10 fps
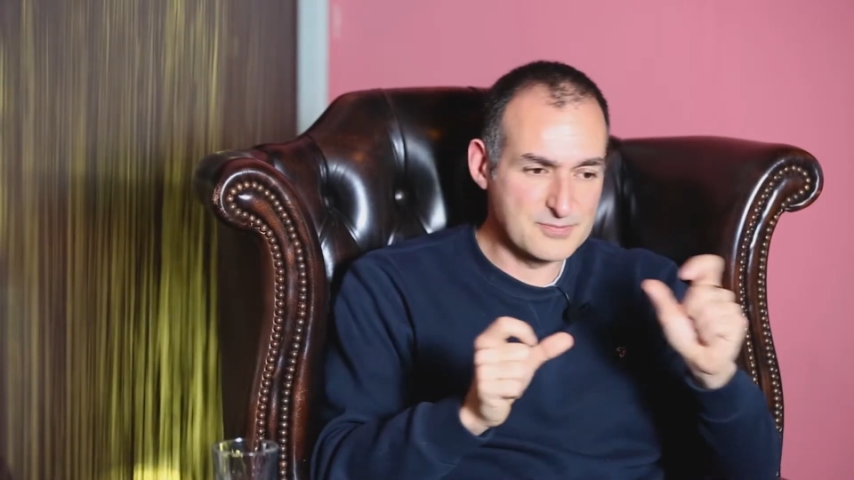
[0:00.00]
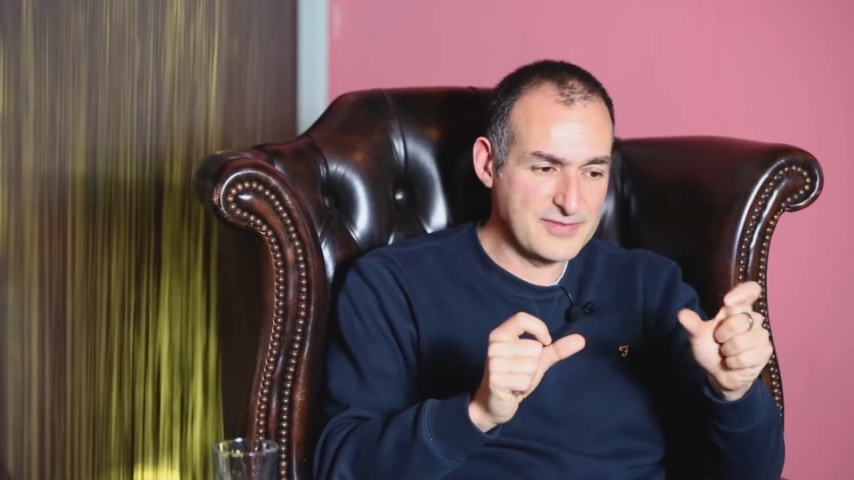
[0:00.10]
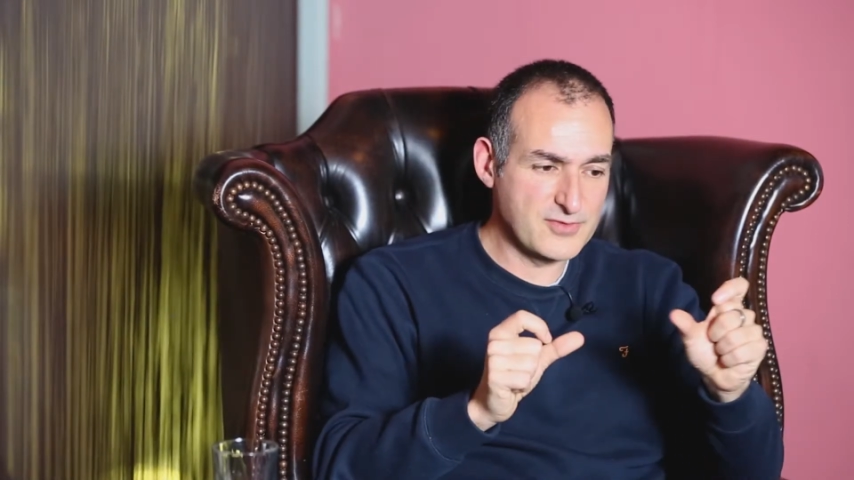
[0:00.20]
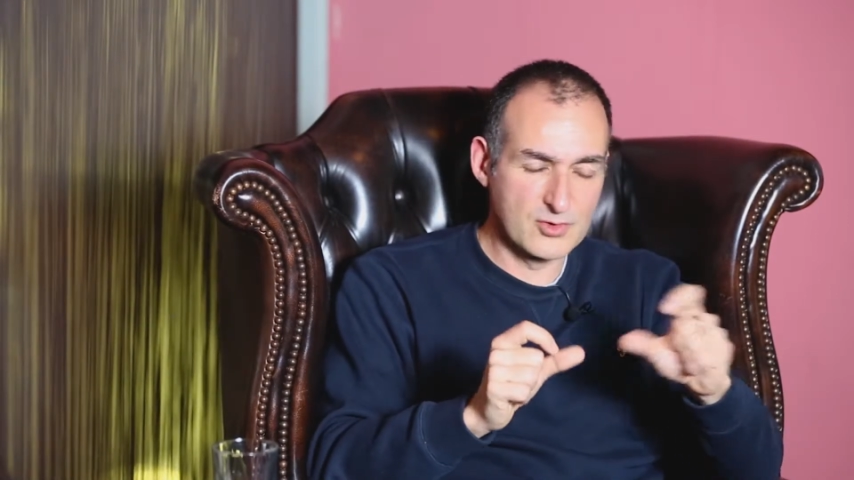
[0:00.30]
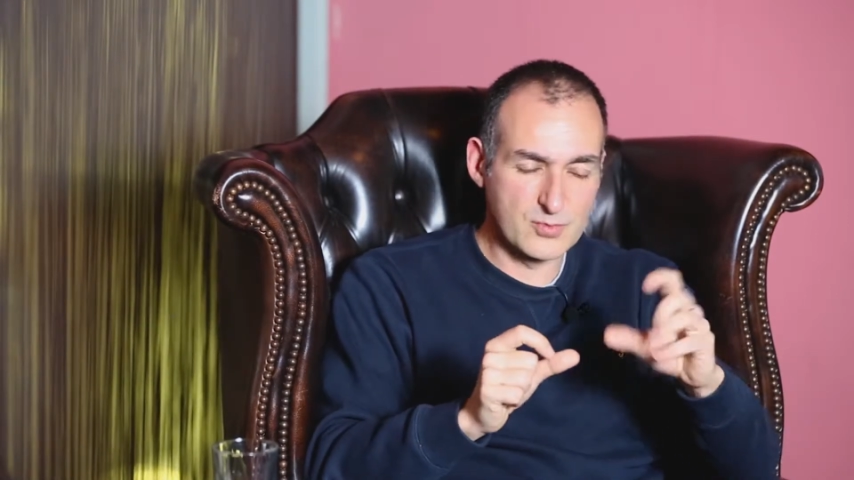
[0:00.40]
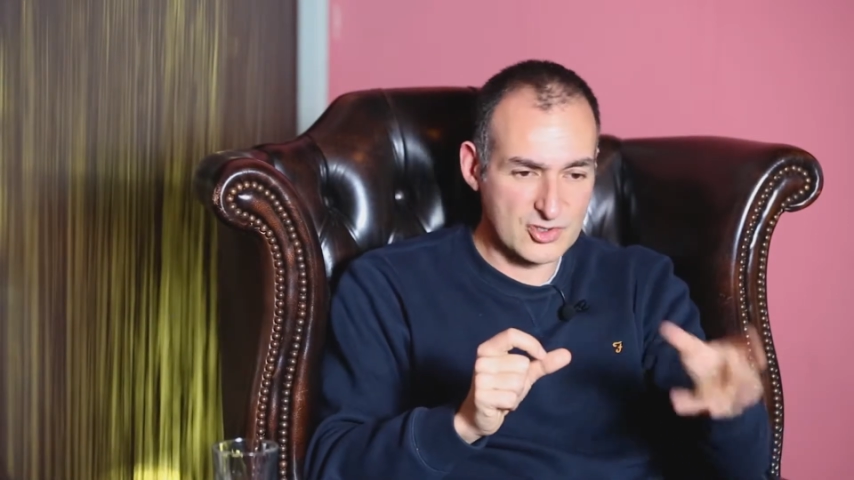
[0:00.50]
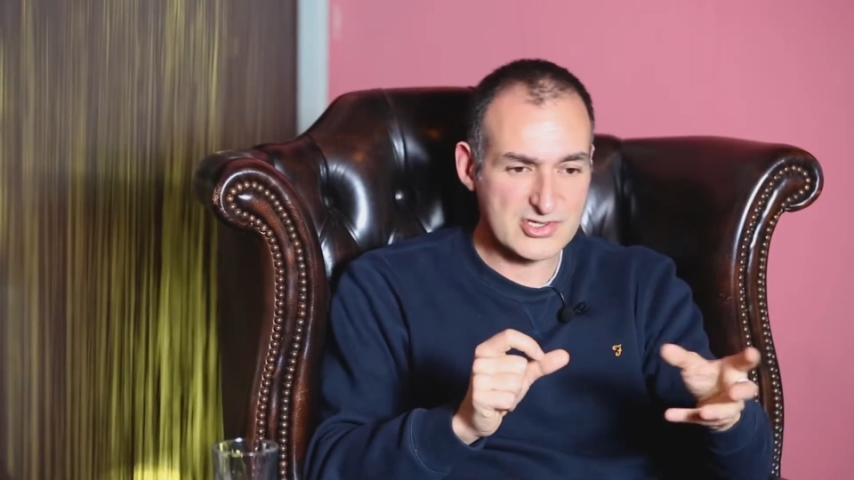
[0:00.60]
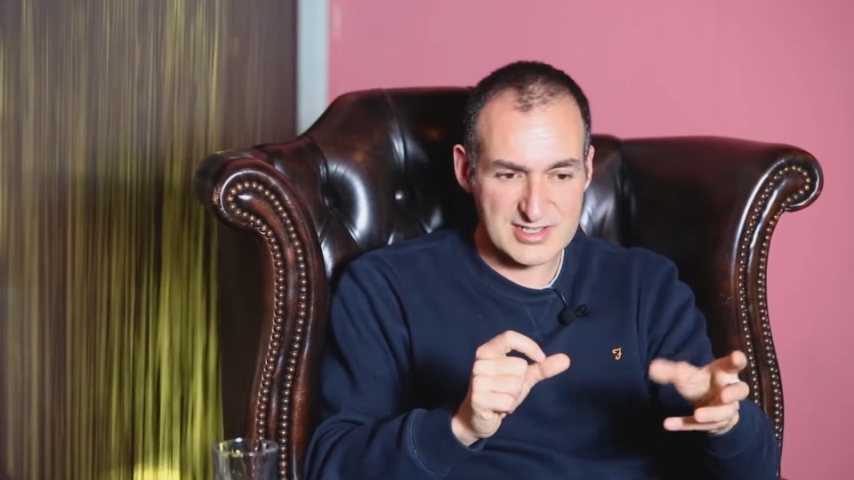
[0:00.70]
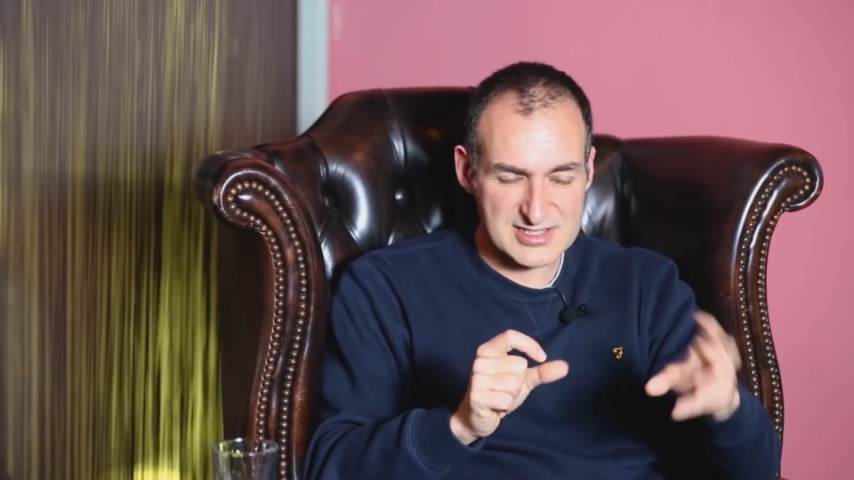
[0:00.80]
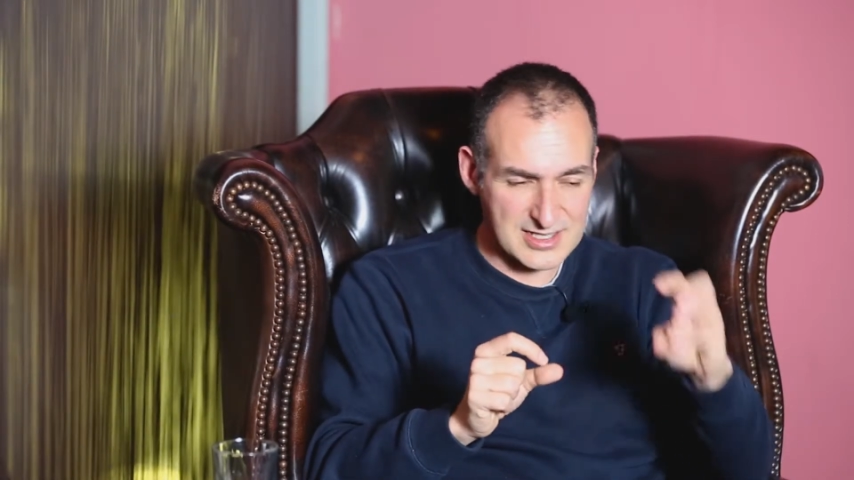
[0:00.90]
and before
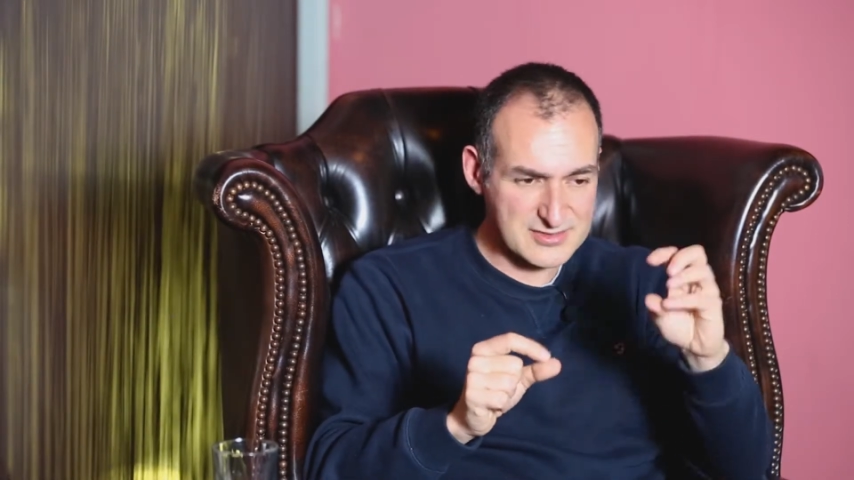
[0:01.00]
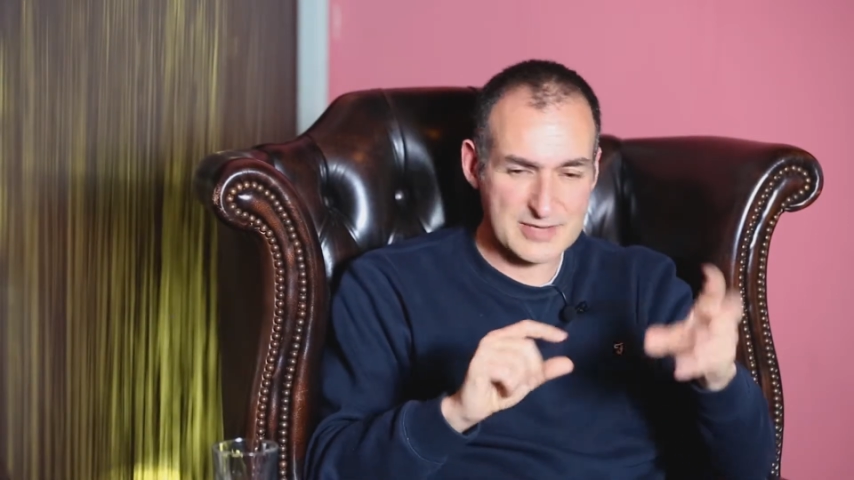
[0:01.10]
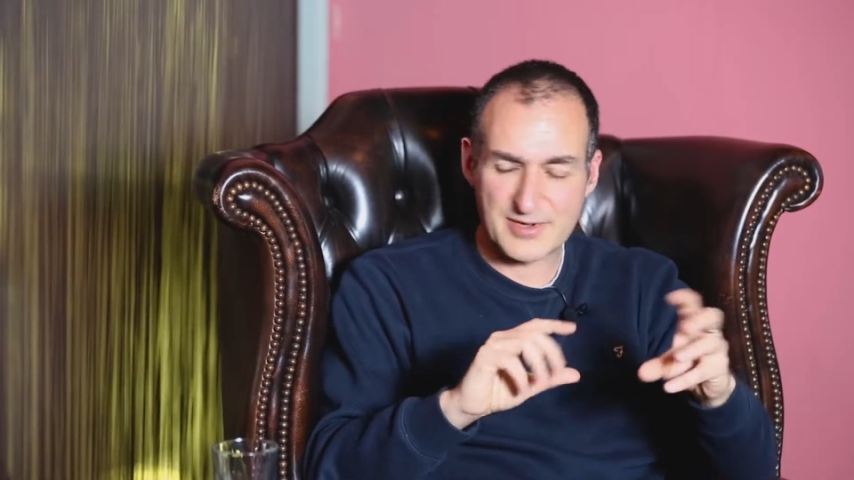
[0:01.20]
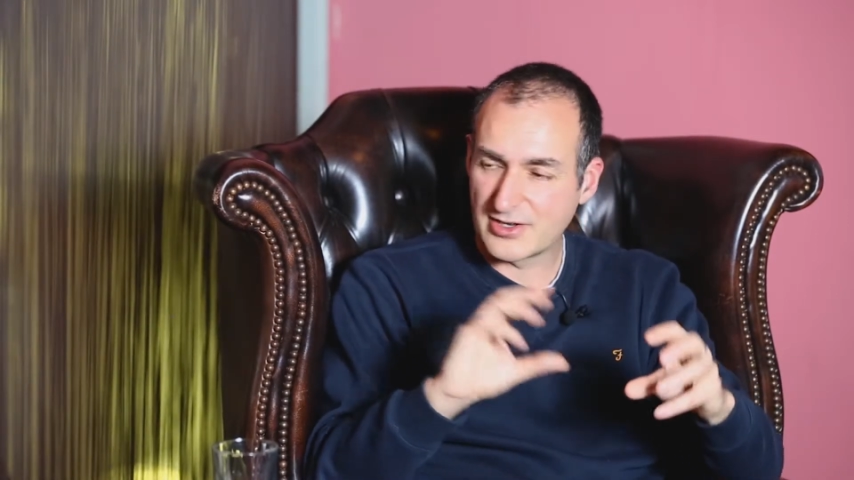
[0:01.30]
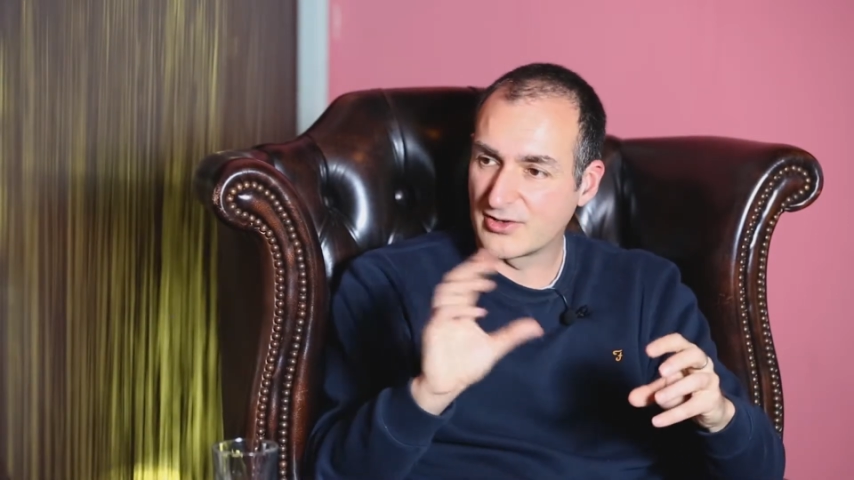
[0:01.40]
watching a self-tape, I